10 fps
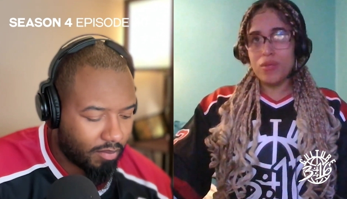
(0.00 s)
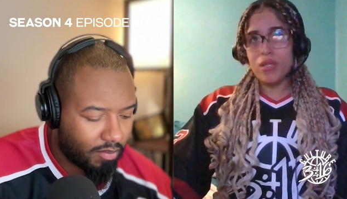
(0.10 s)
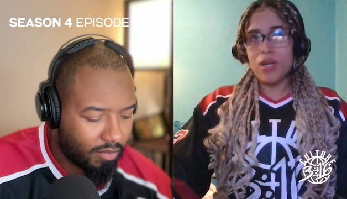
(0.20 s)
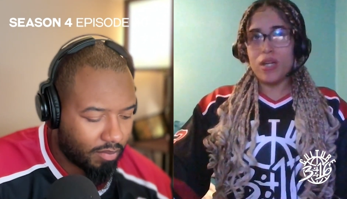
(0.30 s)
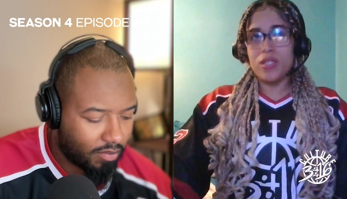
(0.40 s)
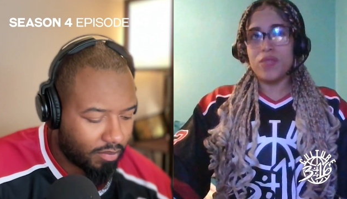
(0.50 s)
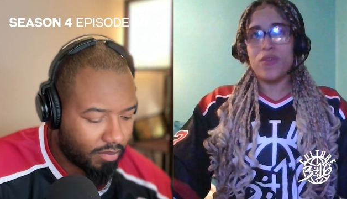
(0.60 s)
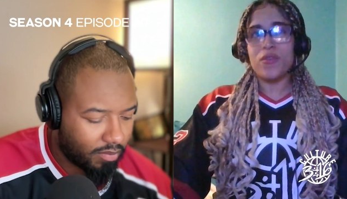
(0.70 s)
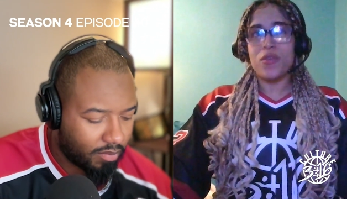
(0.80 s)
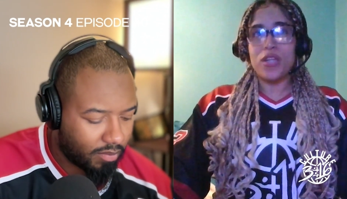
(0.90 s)
Speaker 1: he lost a
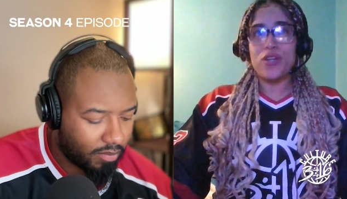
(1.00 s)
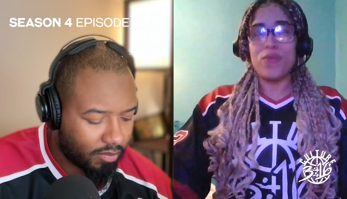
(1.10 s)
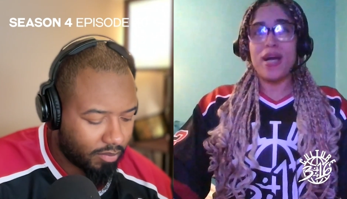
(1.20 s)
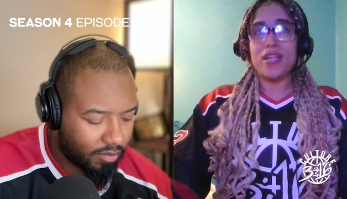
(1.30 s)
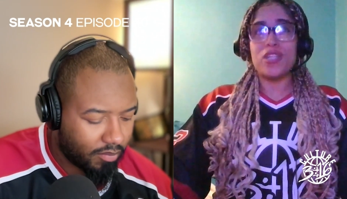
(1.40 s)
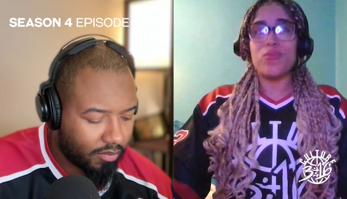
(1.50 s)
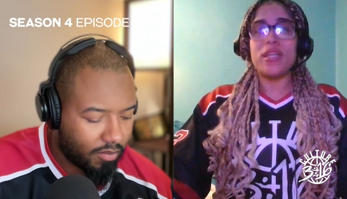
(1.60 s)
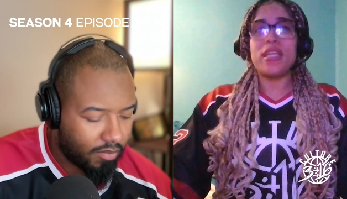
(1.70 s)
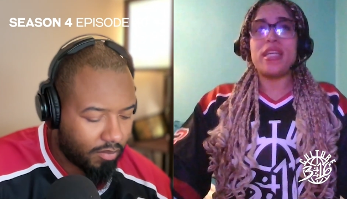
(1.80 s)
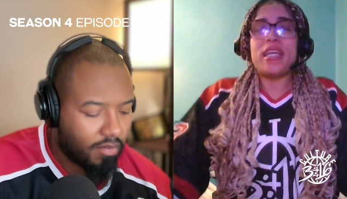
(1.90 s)
few title matches, but
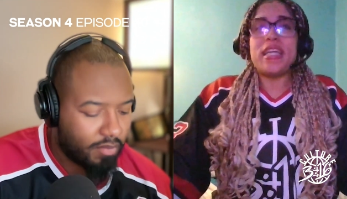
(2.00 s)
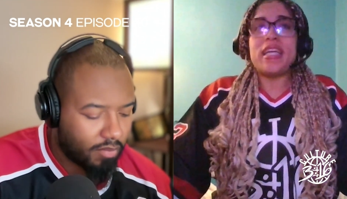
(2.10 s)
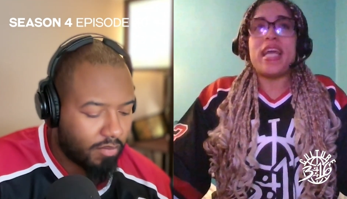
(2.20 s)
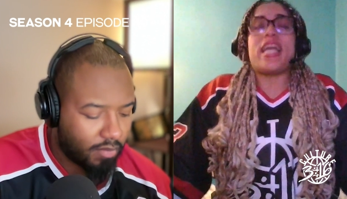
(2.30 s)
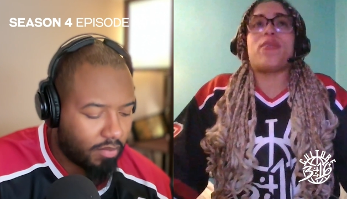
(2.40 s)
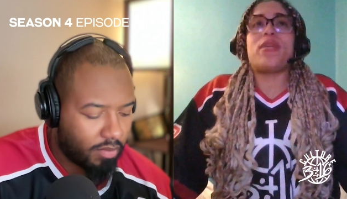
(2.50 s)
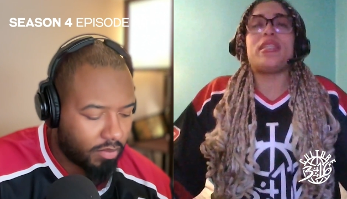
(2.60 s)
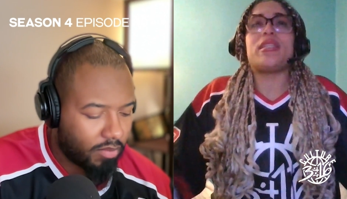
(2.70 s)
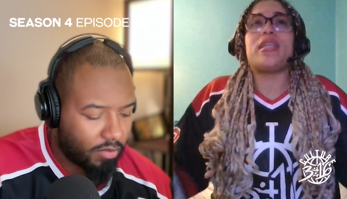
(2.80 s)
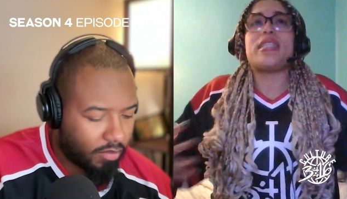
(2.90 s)
he he
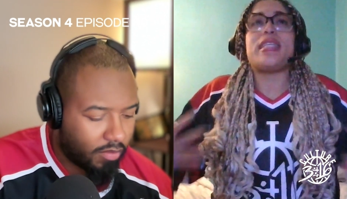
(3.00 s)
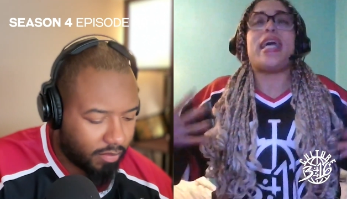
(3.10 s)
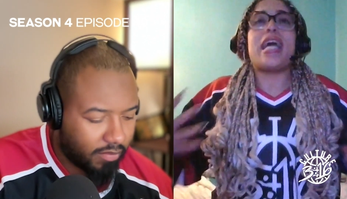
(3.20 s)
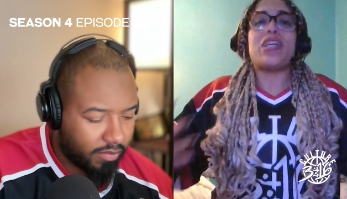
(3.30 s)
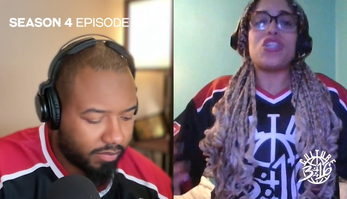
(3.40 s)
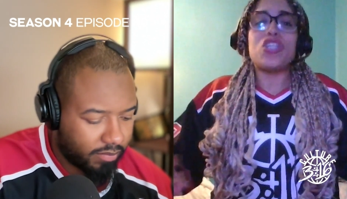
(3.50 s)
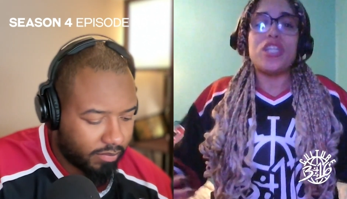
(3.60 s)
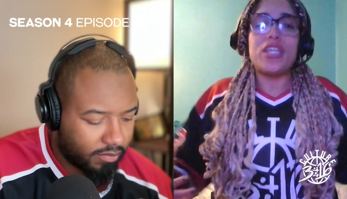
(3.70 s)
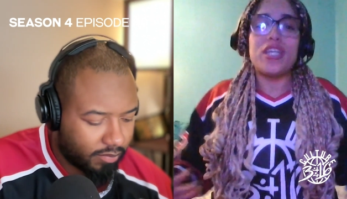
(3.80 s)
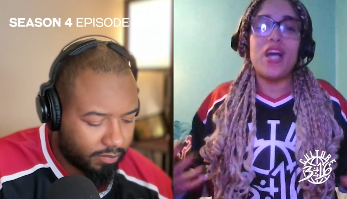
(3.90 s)
carries like the
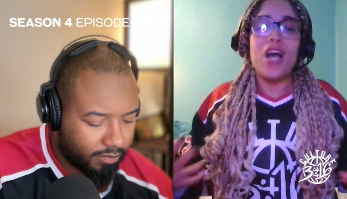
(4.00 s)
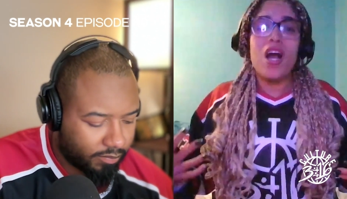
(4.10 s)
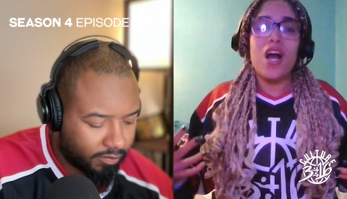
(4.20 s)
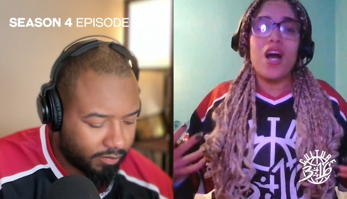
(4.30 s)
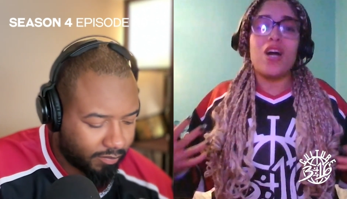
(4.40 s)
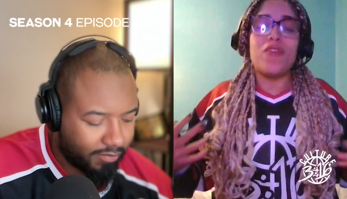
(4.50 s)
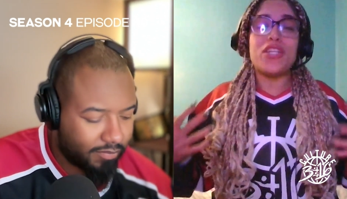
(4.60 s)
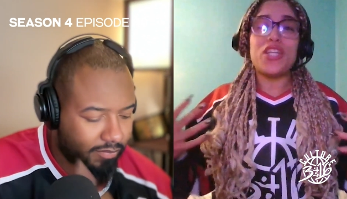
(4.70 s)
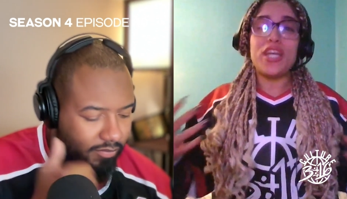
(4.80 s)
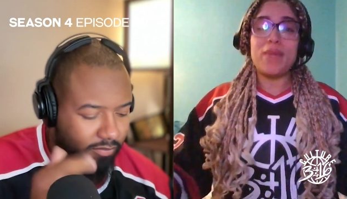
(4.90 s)
energy of a
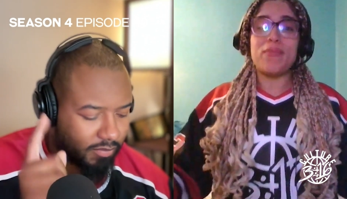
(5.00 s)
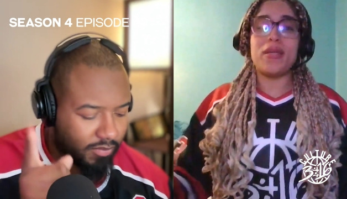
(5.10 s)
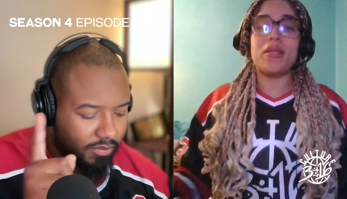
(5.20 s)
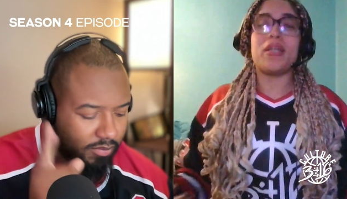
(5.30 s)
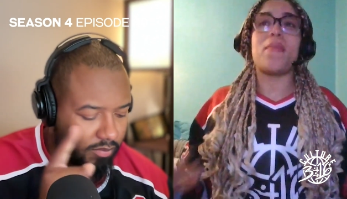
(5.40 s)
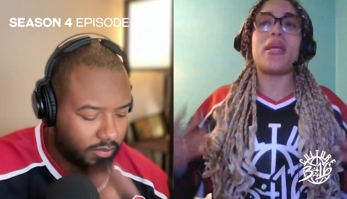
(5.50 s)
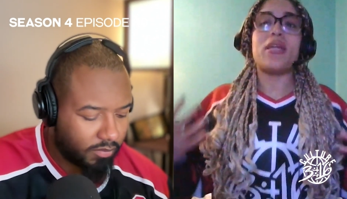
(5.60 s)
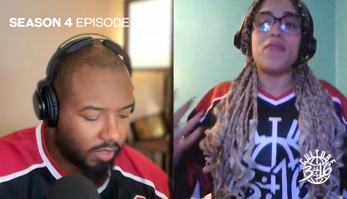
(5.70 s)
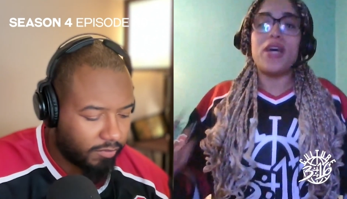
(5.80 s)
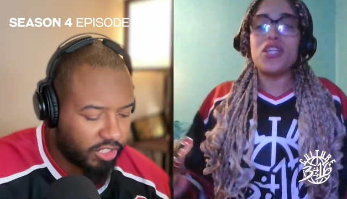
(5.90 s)
champion and a main
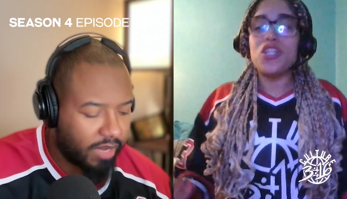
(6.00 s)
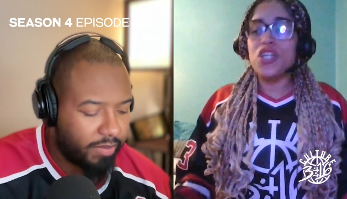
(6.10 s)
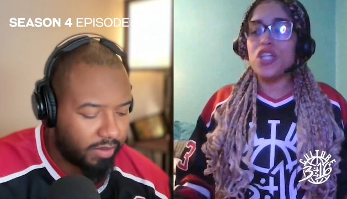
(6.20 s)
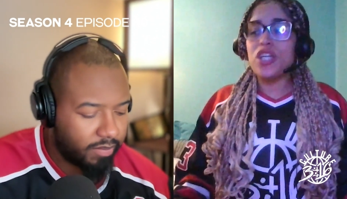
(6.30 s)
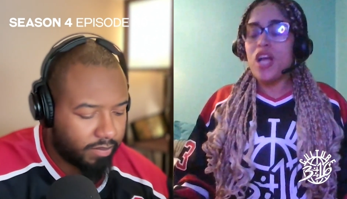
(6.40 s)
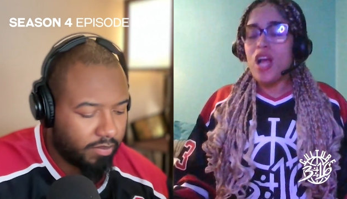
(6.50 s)
eventer.